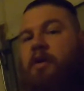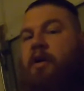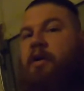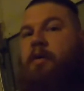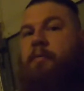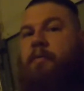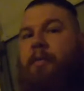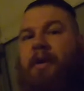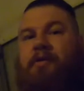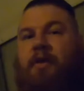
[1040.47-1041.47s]
I'm
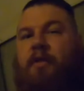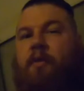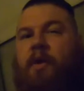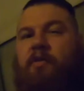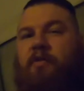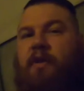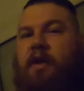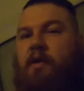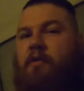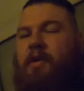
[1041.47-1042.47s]
actually in the works of
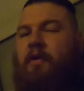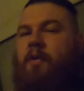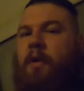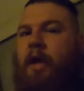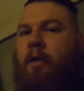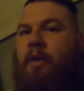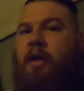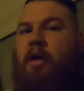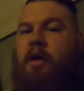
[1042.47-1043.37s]
getting a really cool helmet,